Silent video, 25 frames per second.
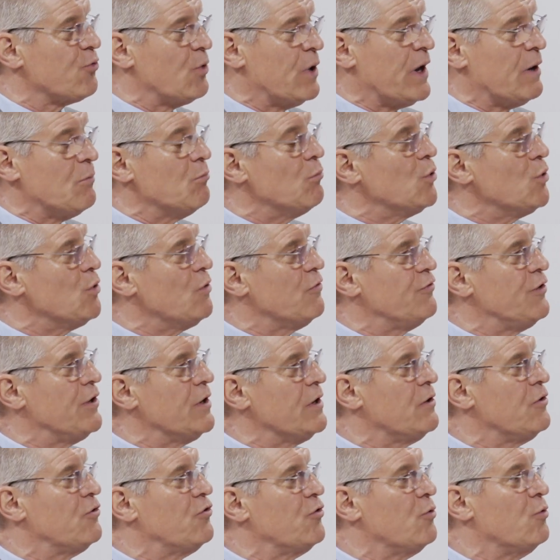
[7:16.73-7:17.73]
when I moved
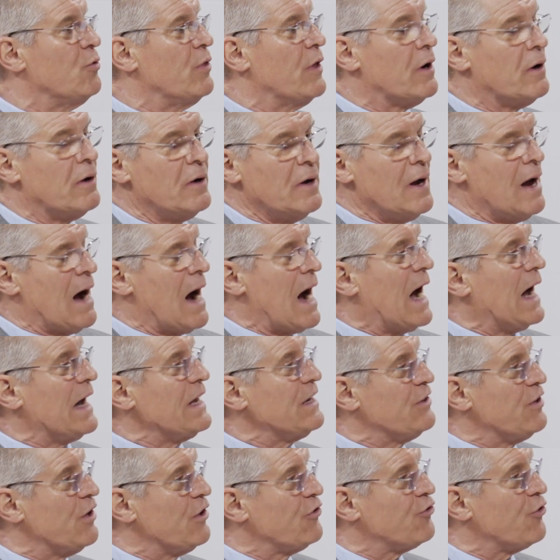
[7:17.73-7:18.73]
into the high
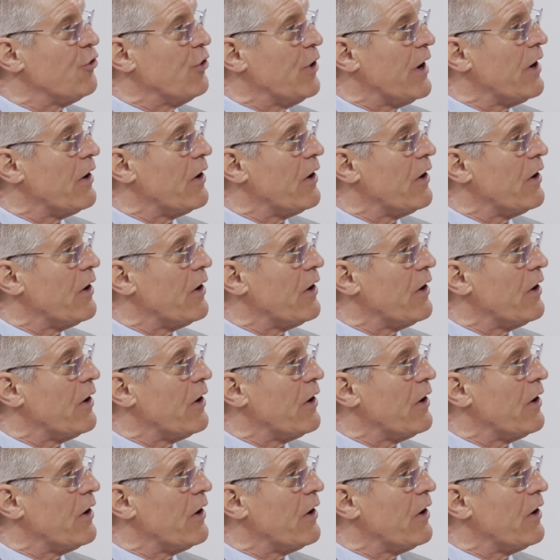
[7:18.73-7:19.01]
desert